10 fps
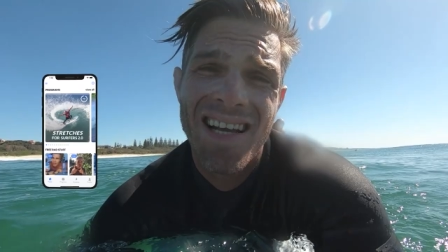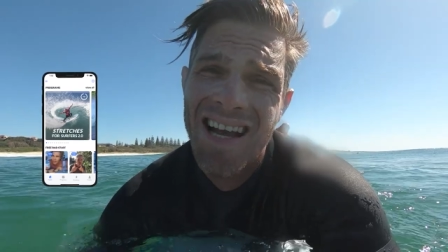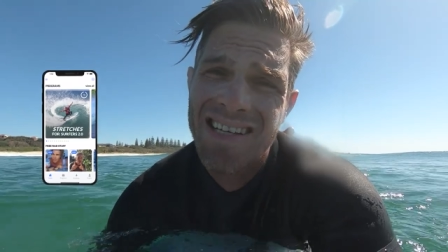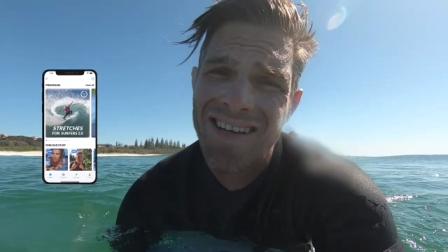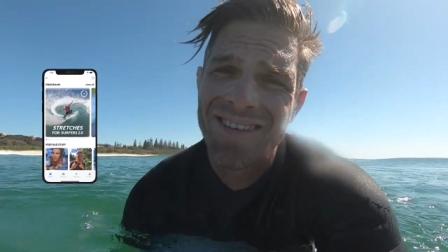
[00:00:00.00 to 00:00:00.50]

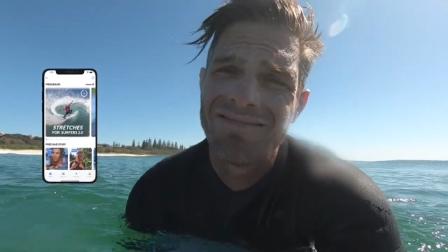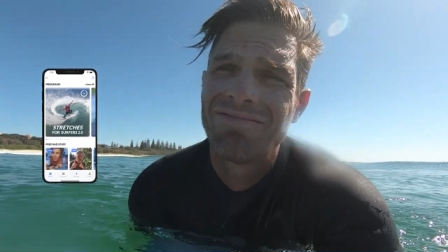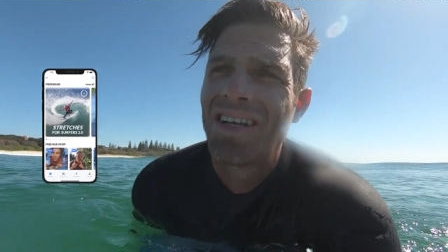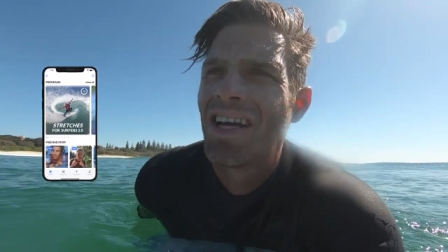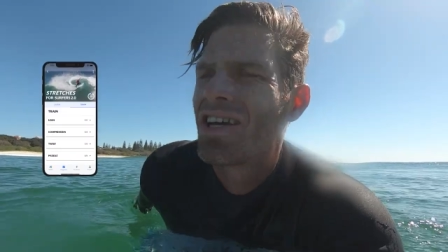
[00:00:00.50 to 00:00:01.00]
side note,
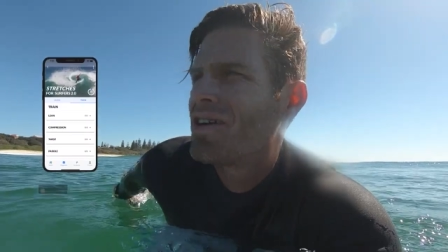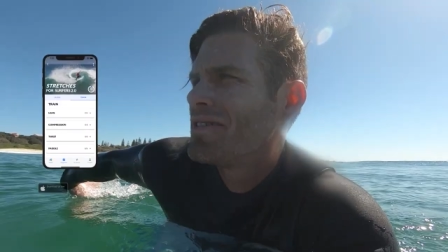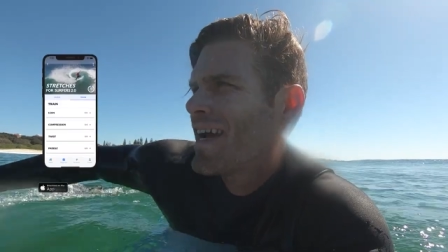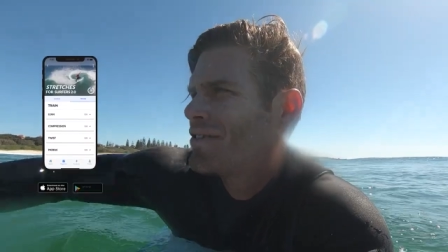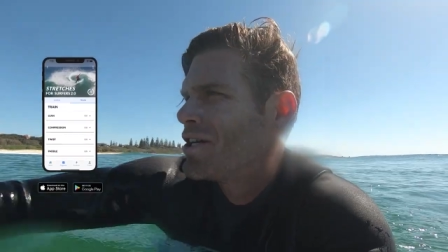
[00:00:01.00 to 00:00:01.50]
let's go
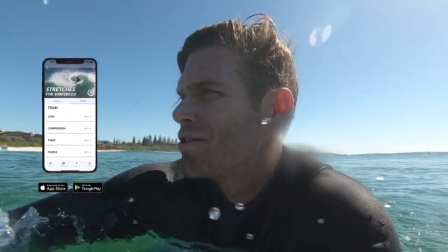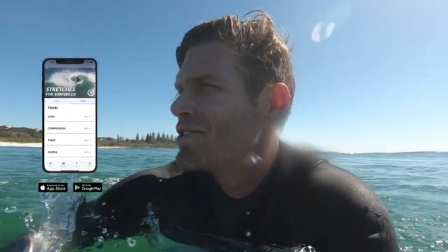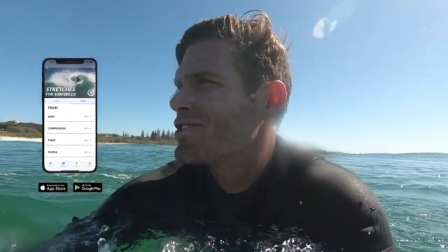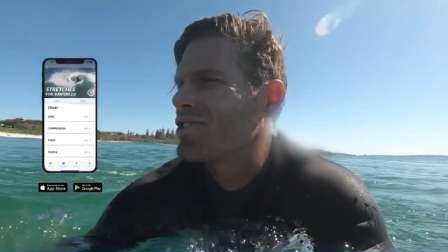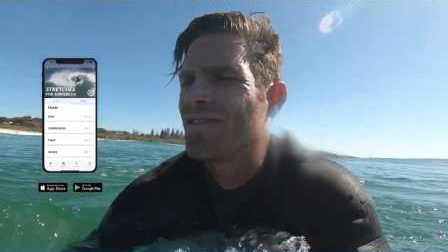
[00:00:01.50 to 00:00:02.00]

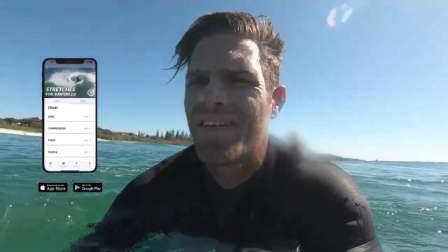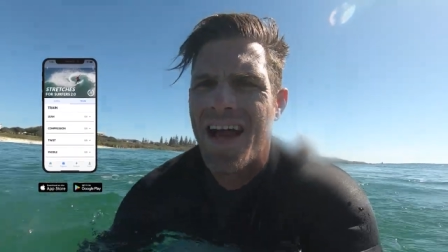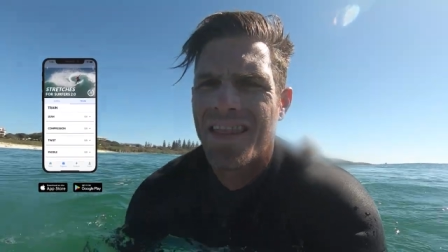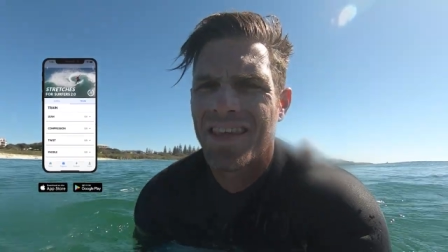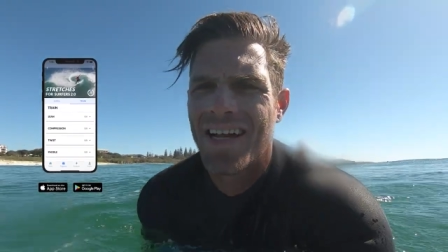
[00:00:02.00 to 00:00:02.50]
download the Surf
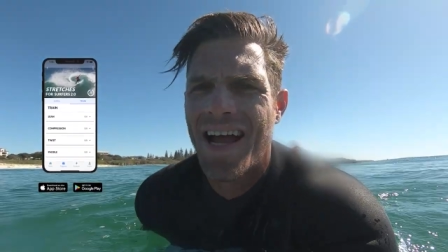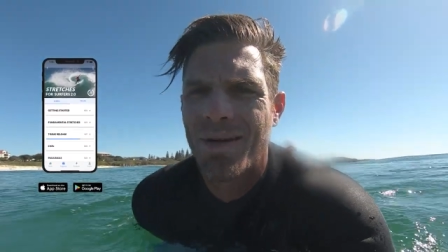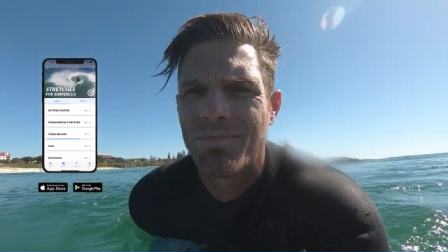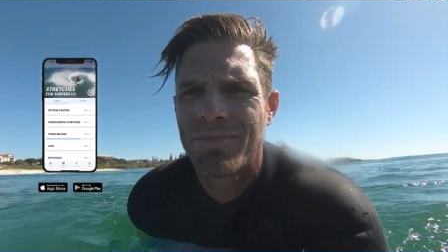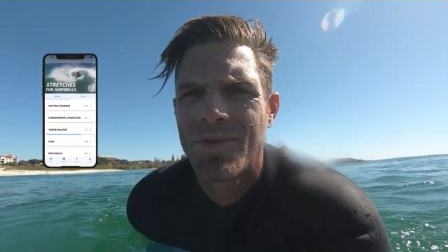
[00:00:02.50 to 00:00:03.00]
Athlete
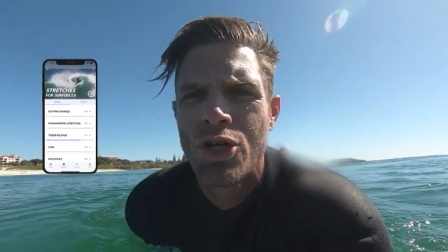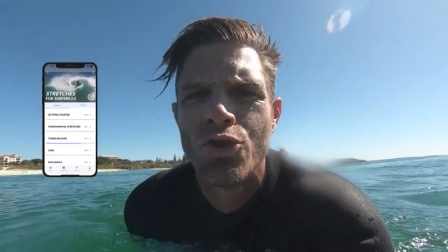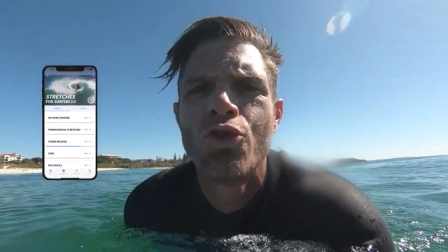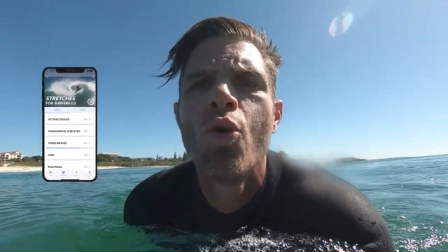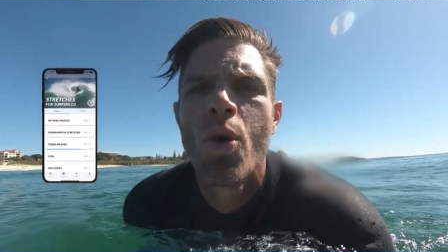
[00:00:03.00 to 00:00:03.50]
app.
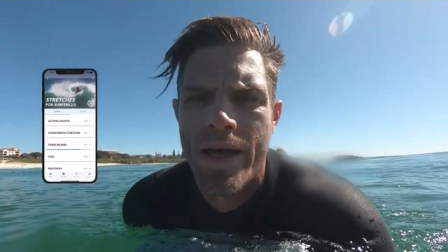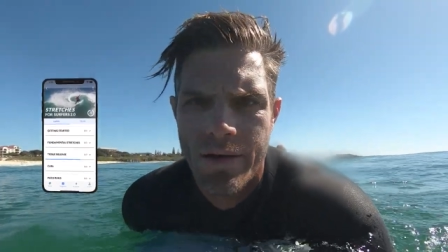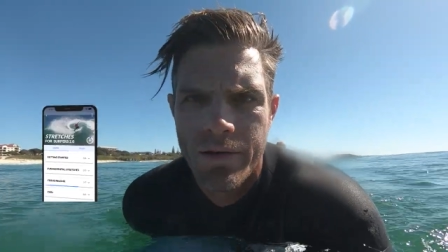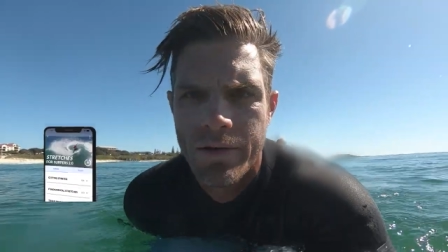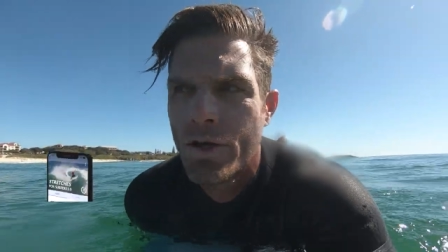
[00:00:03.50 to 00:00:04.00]
Do it.
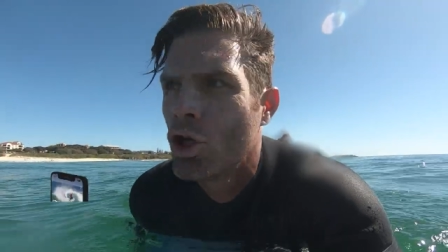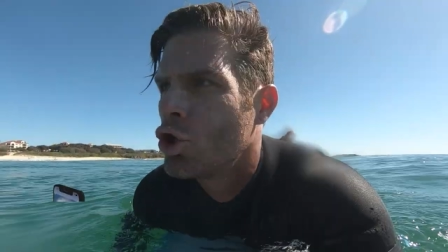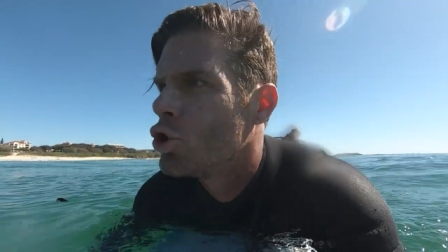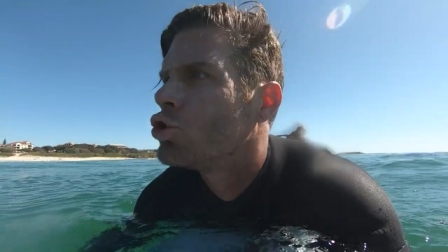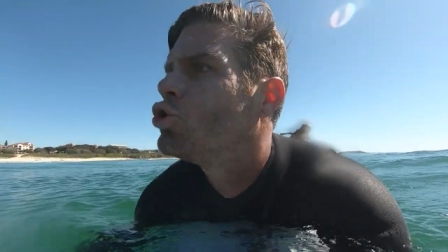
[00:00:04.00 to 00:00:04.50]

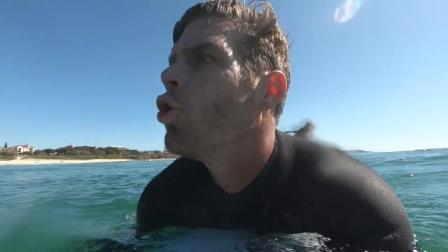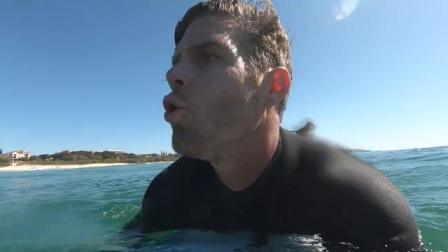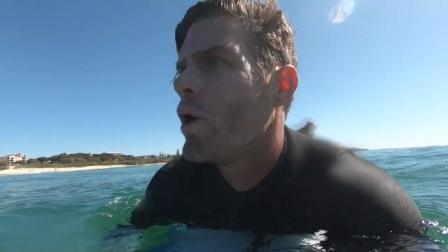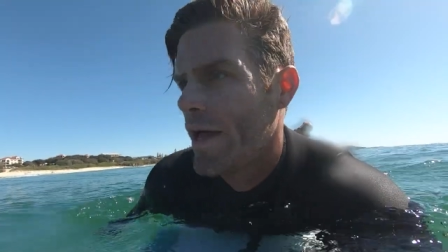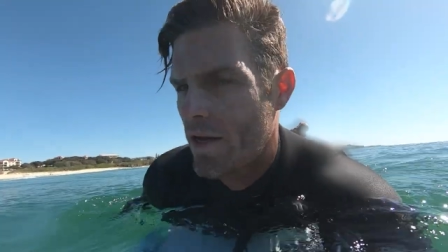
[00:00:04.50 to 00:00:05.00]
Do